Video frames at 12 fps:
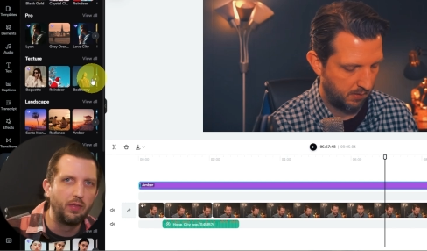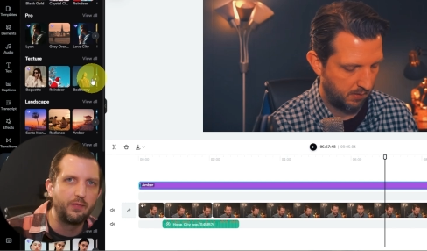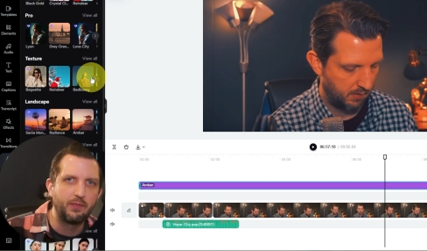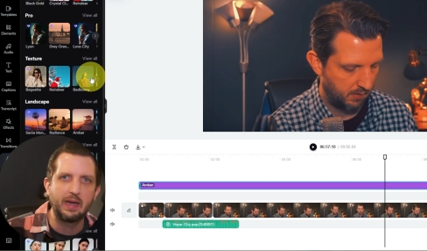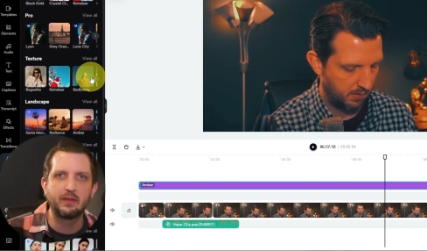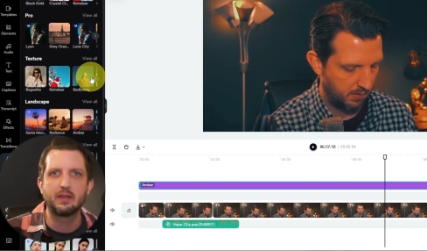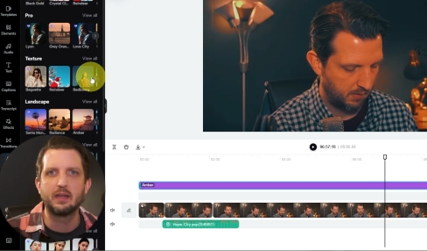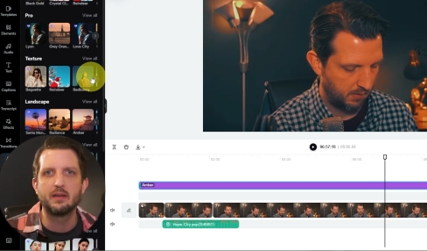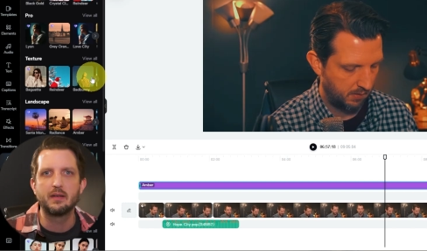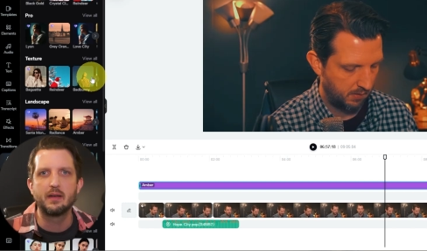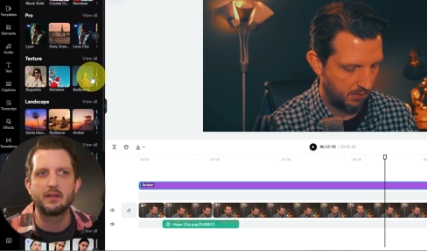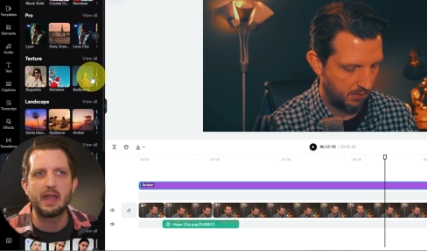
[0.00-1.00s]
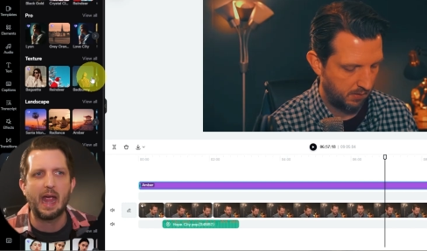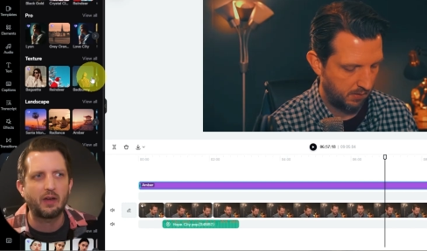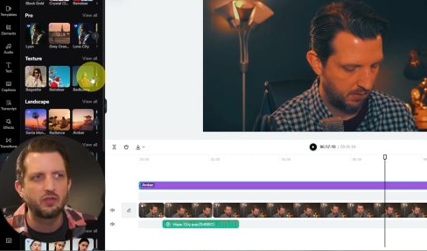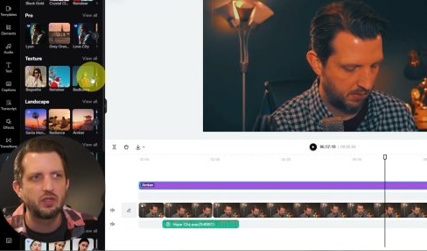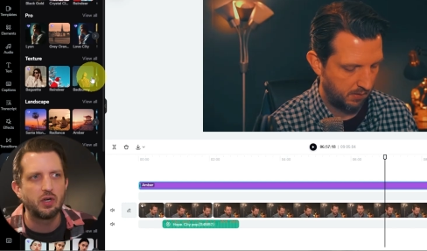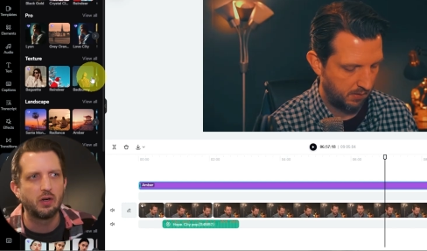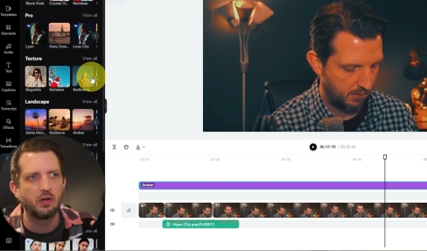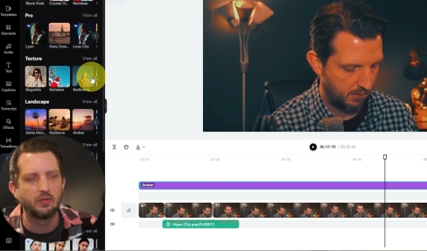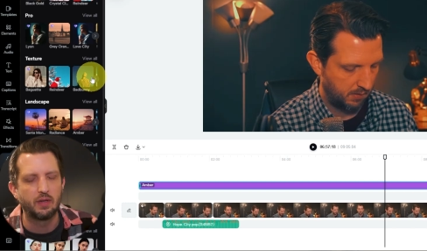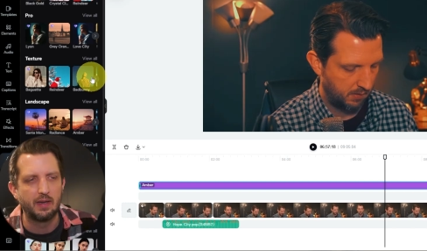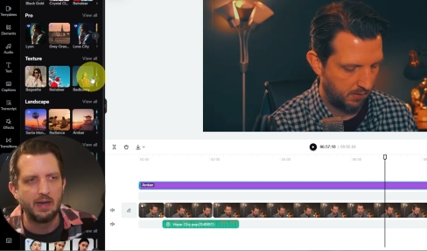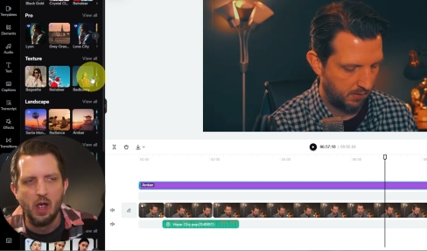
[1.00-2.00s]
Speaker 1: the fancy
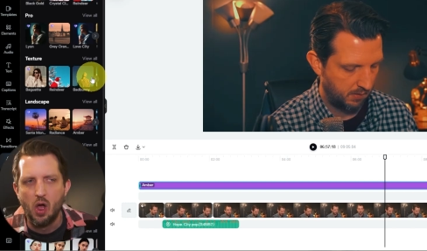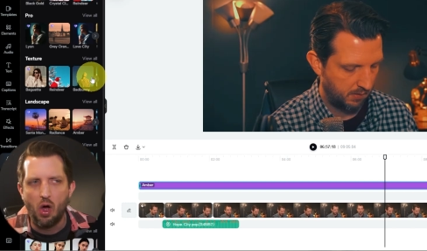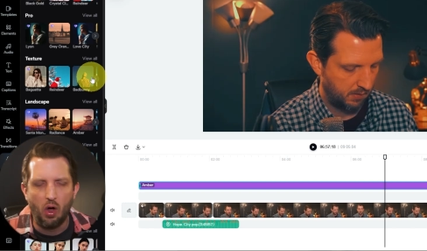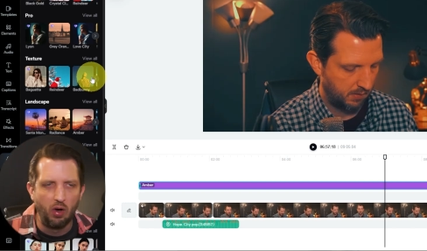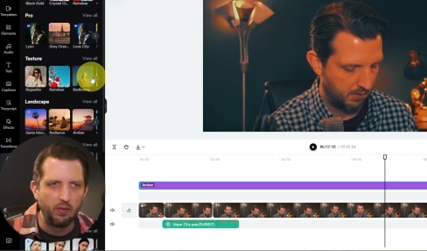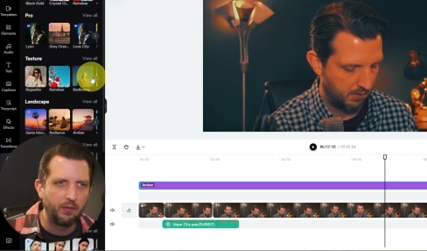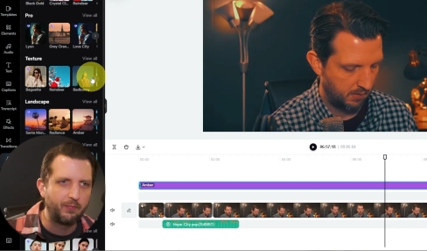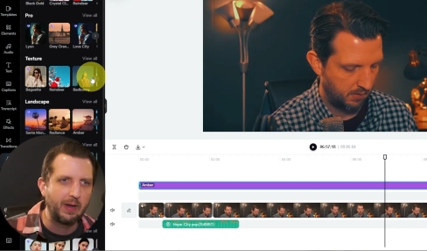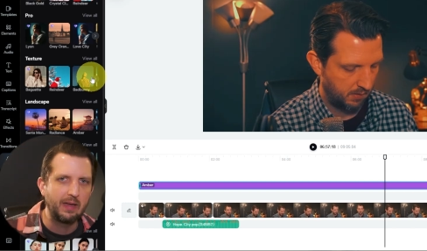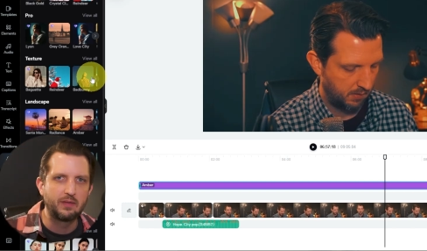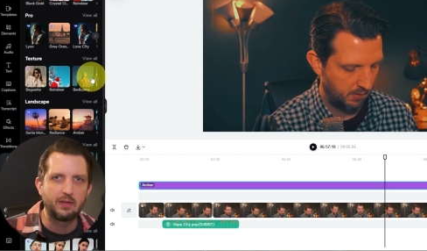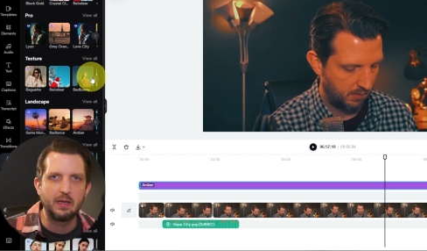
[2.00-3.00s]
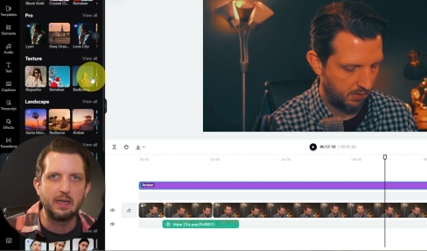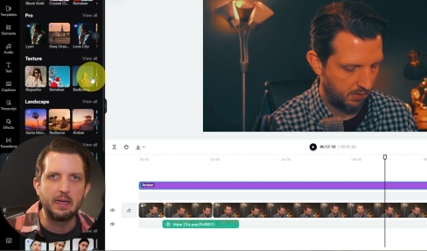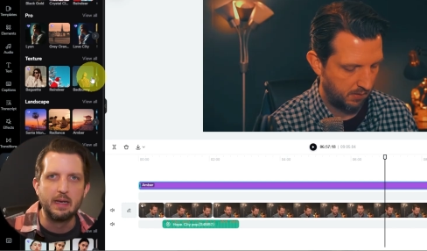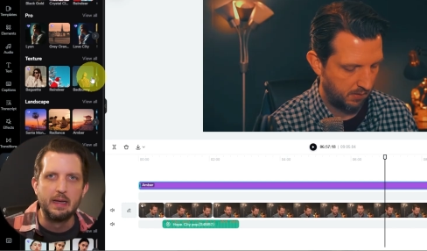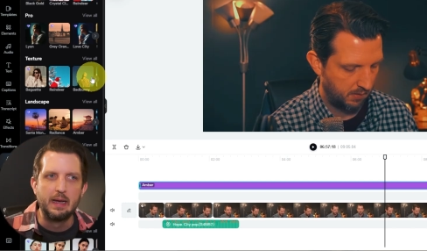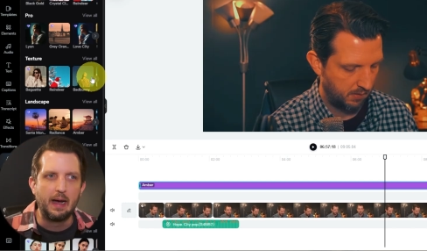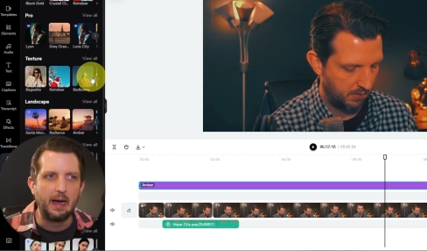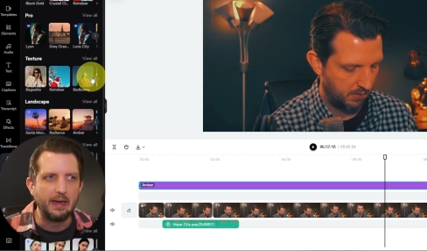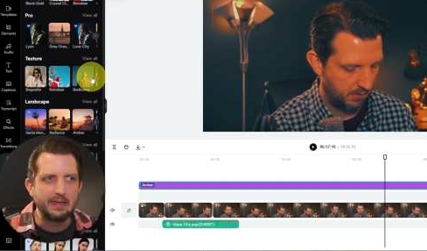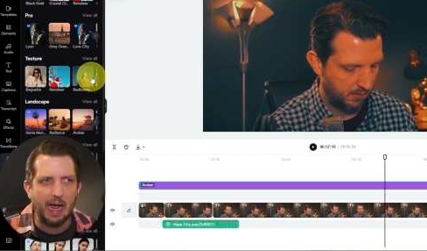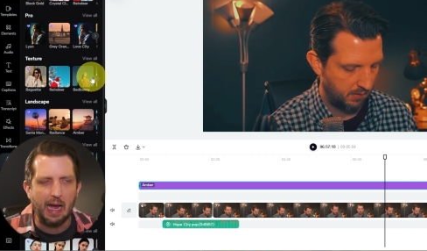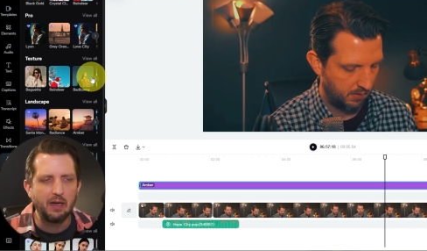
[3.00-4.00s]
textures and all the fancy
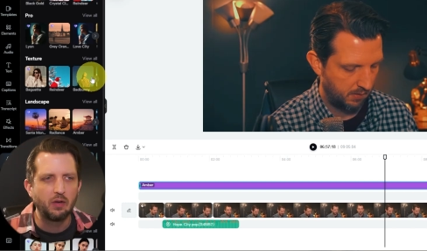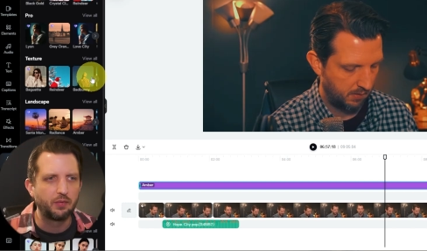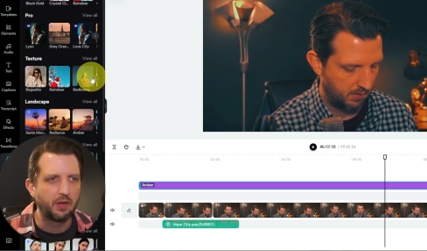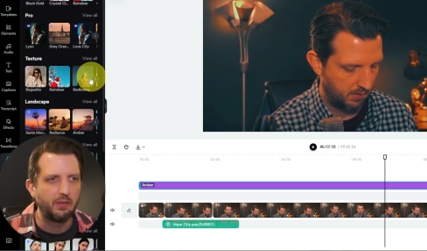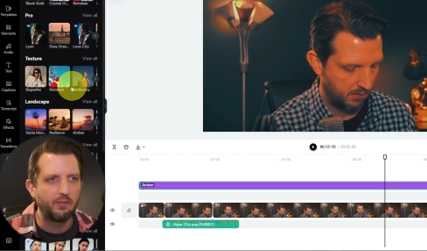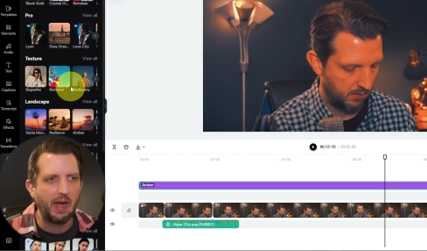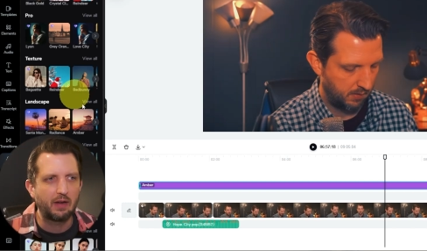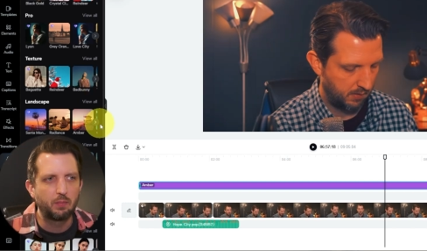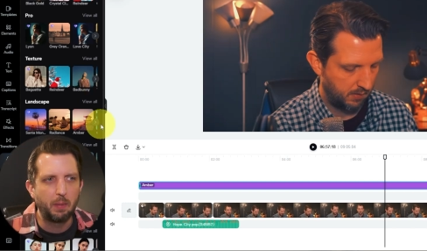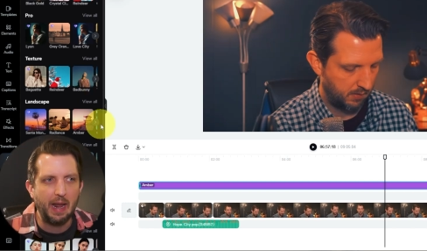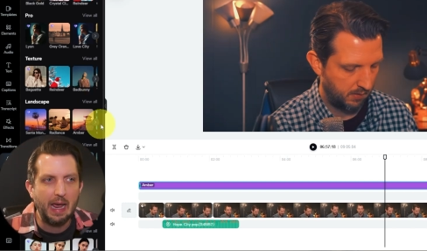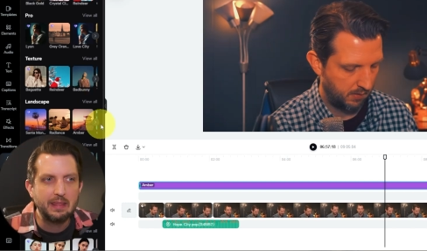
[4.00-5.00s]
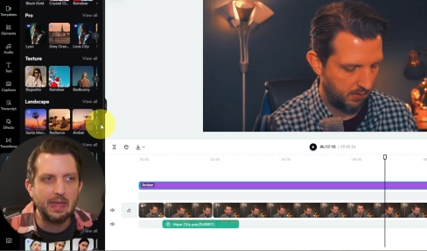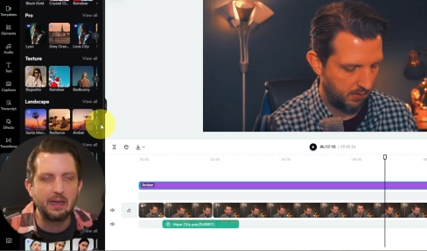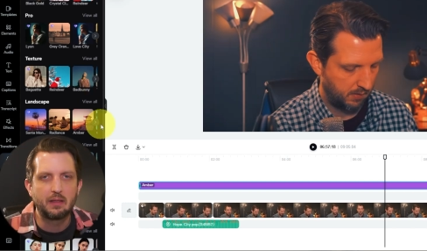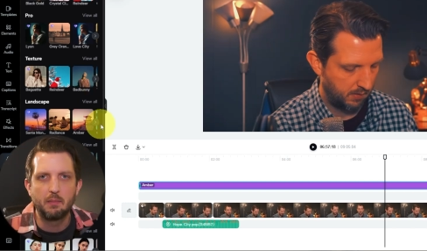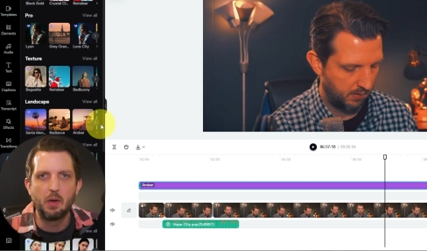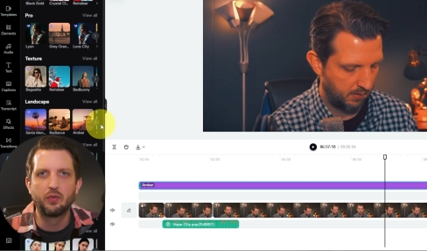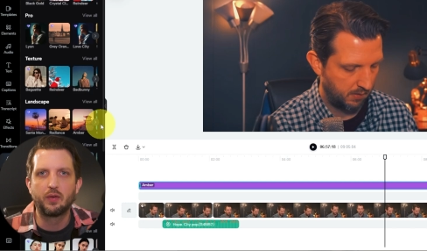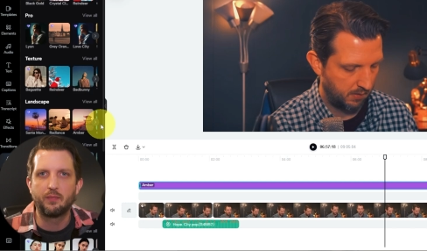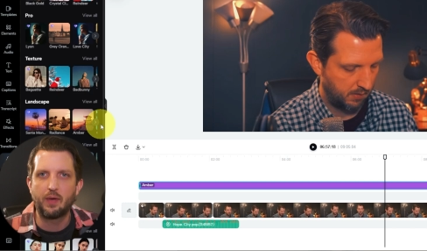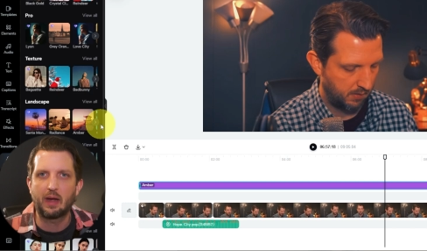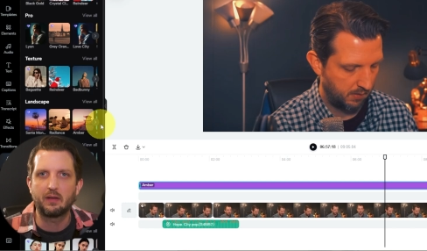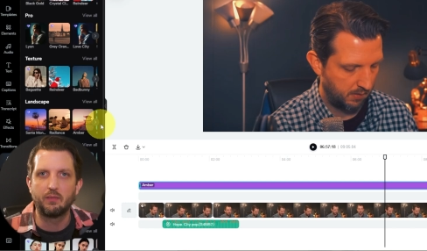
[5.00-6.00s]
uh, titles and effects, but I think the most
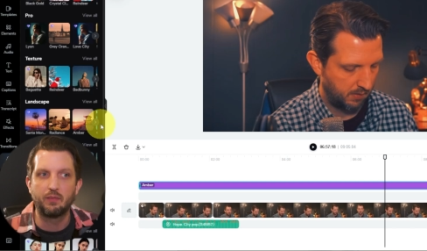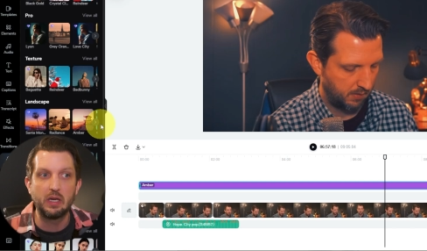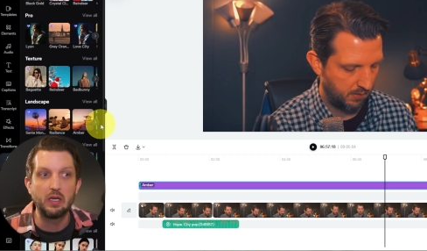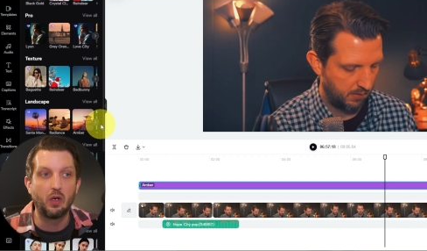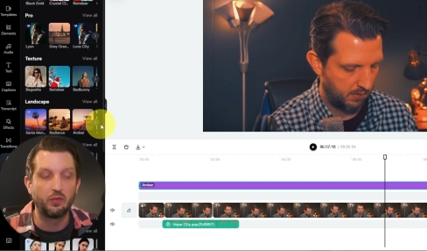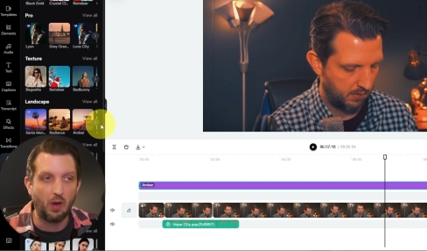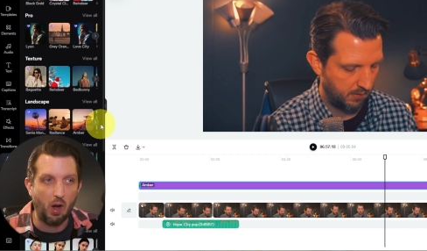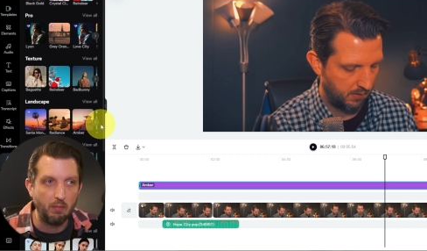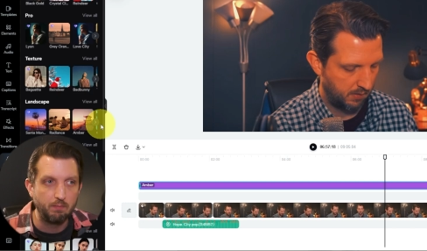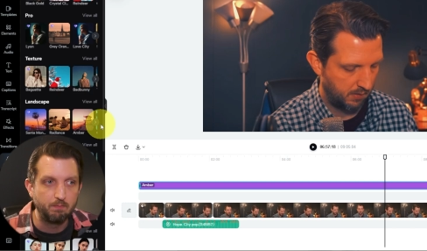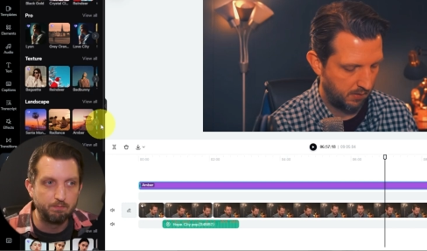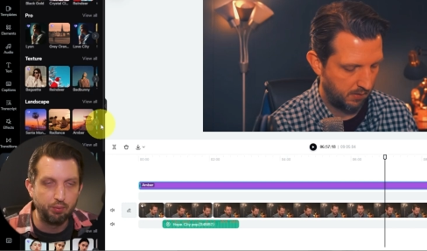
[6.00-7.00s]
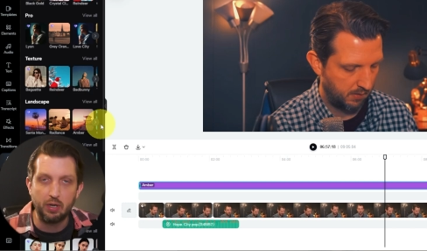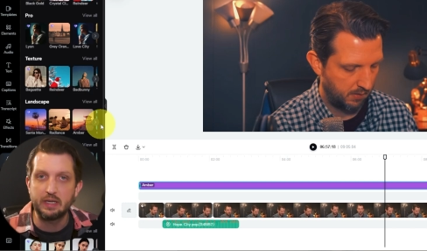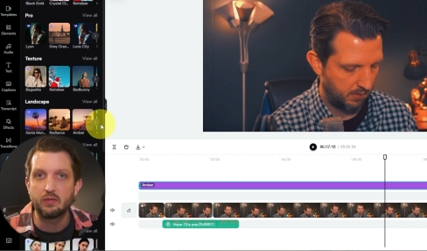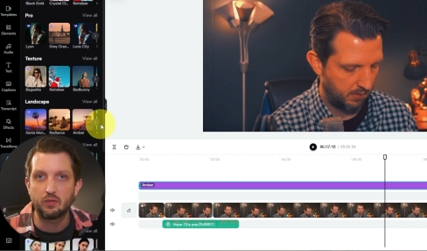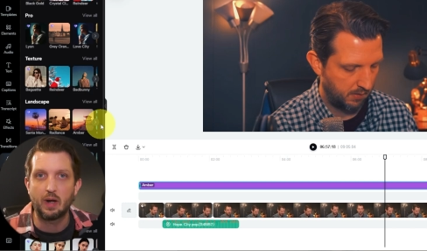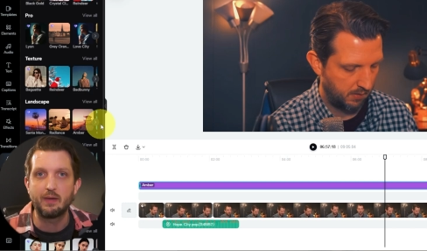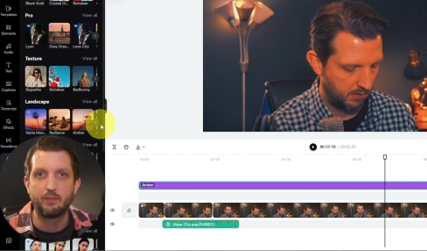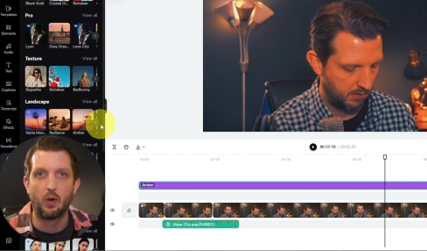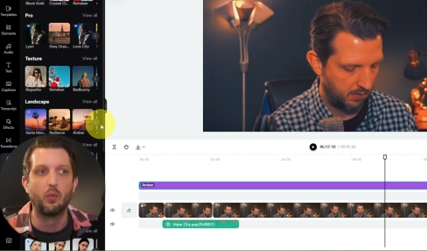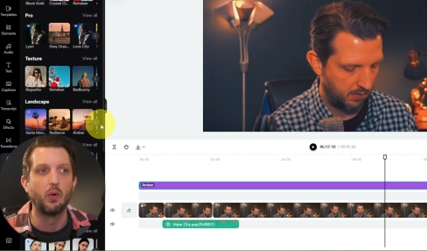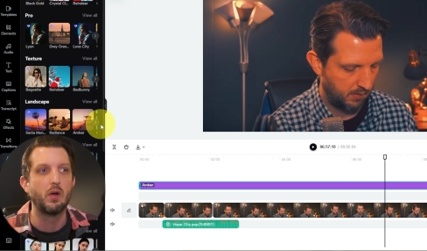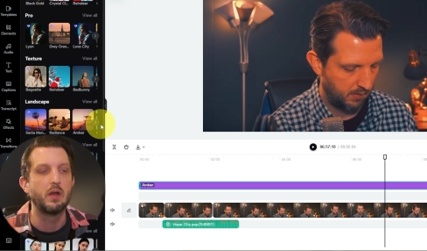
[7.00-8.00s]
effective videos are pretty
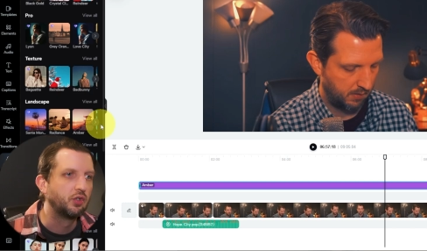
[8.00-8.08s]
straightforward,